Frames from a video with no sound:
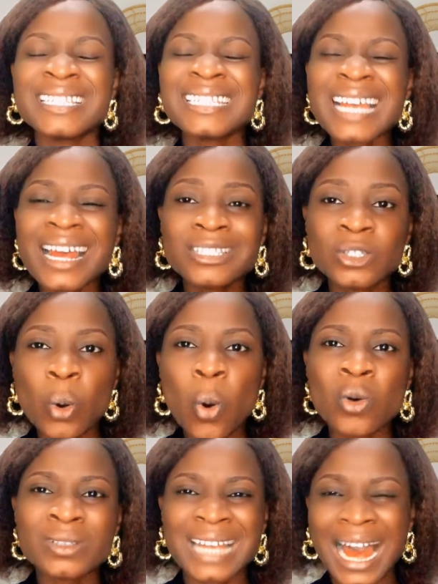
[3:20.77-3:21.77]
Set
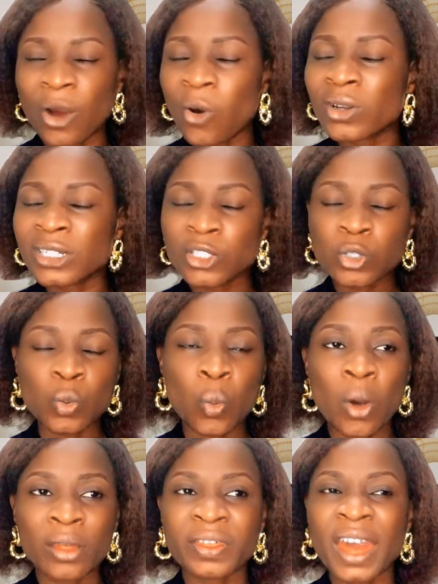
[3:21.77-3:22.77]
goals according to
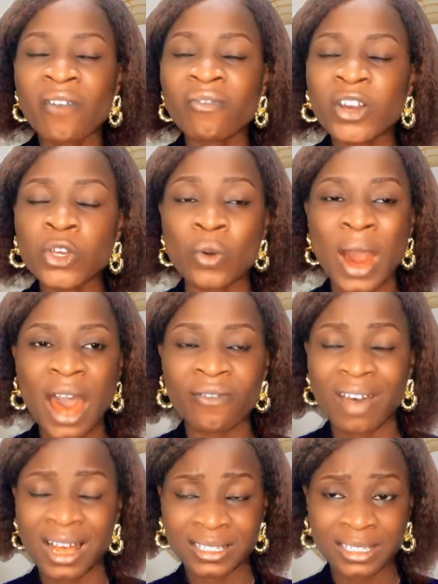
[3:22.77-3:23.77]
whatever you
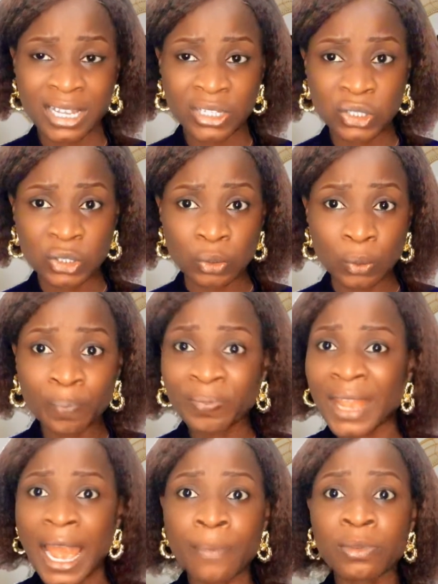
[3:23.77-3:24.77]
have access to.
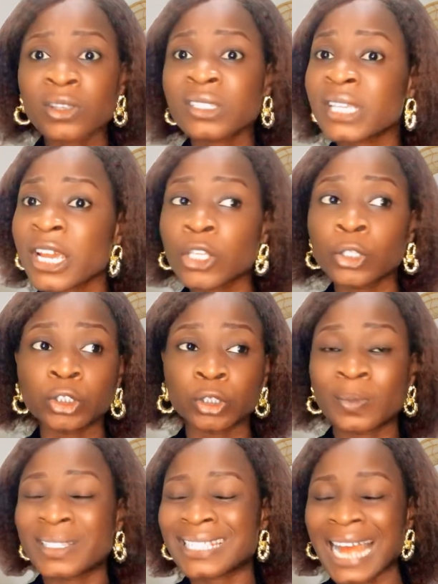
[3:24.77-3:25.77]
I'm not saying you
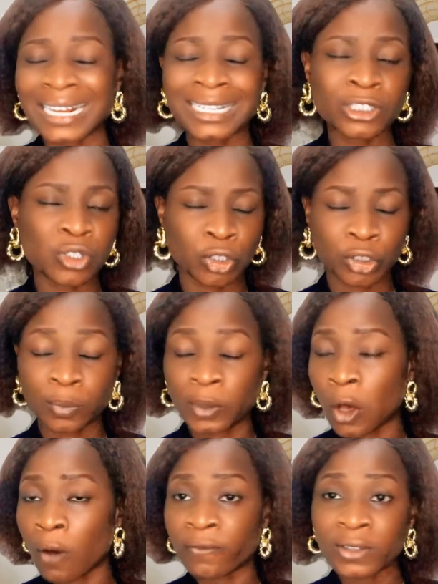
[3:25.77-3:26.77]
should be stagnant or you should be
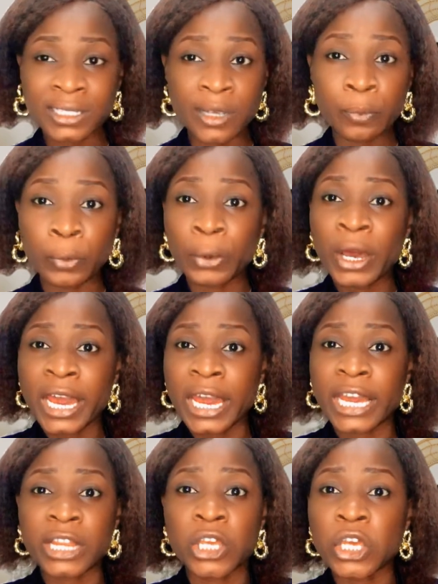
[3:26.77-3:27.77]
comfortable
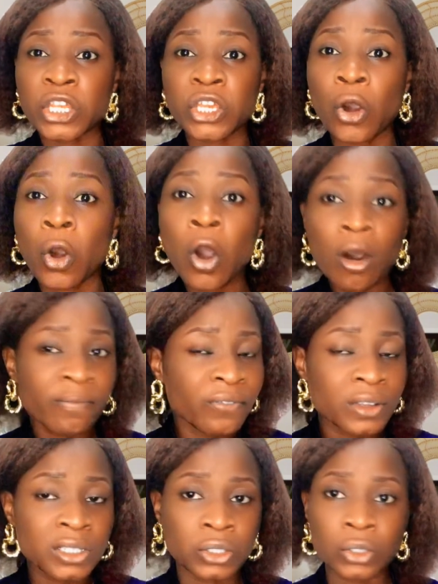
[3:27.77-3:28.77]
in your
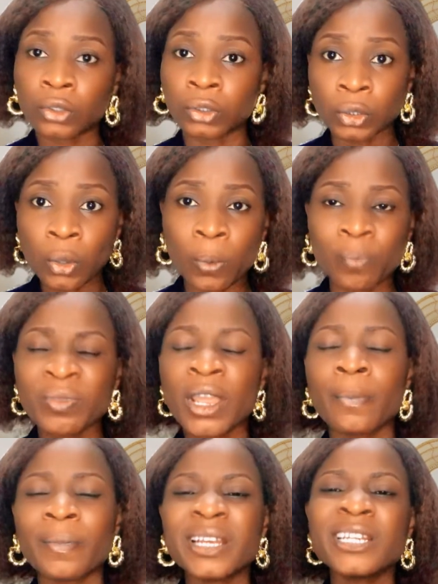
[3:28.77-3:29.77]
comfort zone. No,
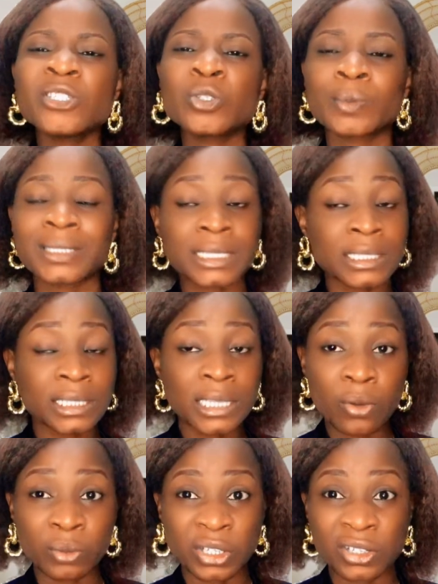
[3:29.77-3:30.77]
but you need to be
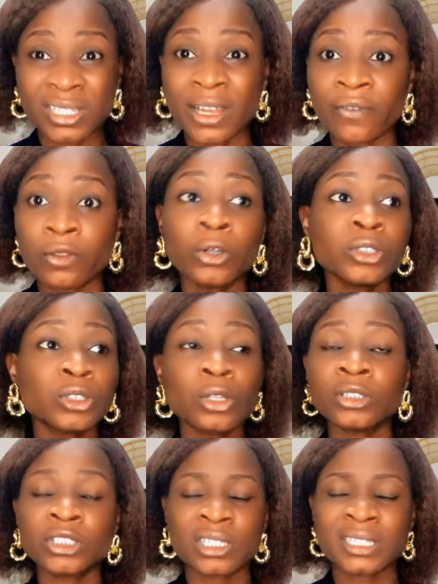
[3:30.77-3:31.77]
sincere with yourself. No,
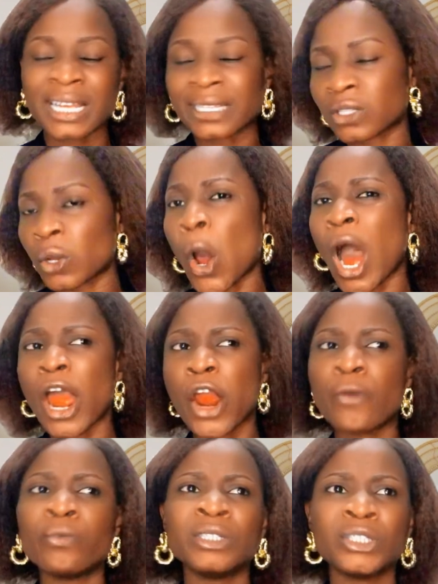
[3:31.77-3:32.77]
don't just set
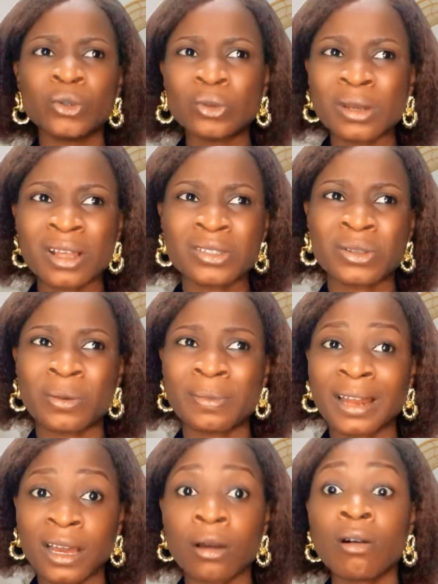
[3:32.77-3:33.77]
a ridiculous goal. Be
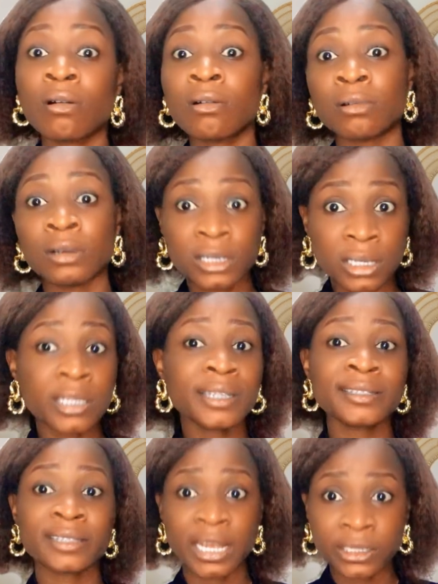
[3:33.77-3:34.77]
like, oh, in
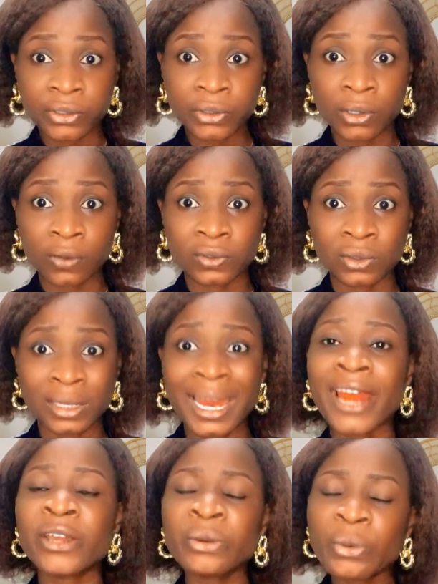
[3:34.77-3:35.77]
this Nigeria of today,
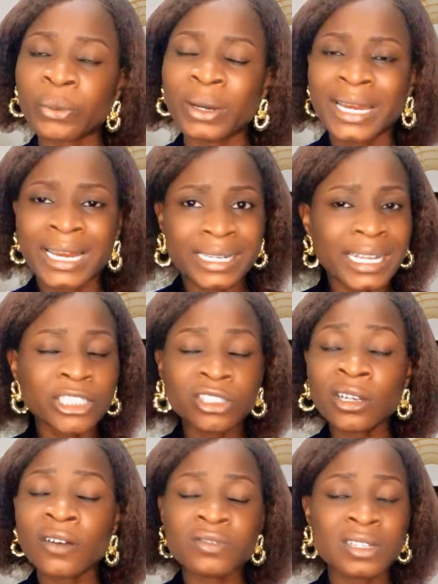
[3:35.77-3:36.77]
I know
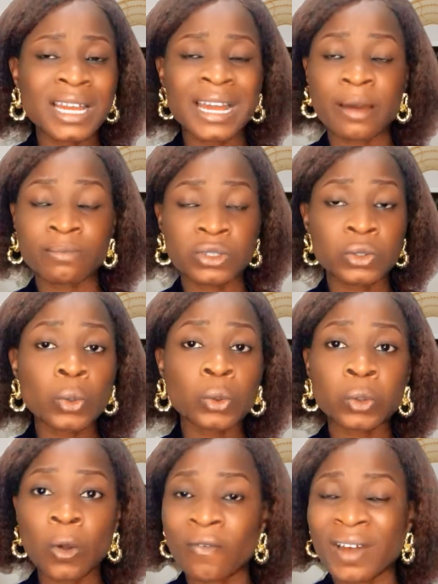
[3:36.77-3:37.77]
Nigeria of today can be
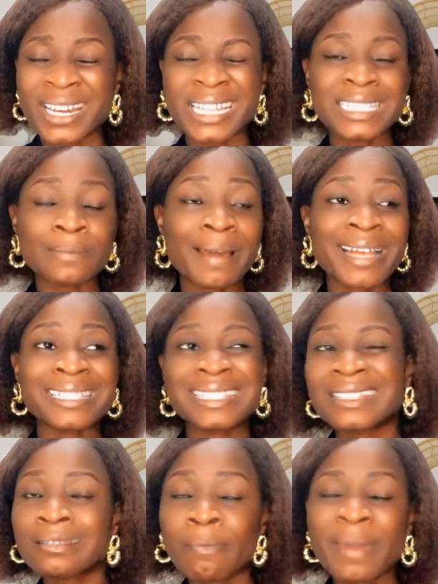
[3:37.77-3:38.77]
so tough and it might
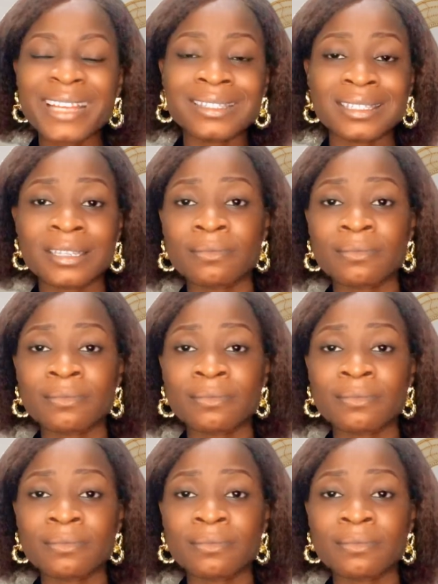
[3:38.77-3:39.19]
make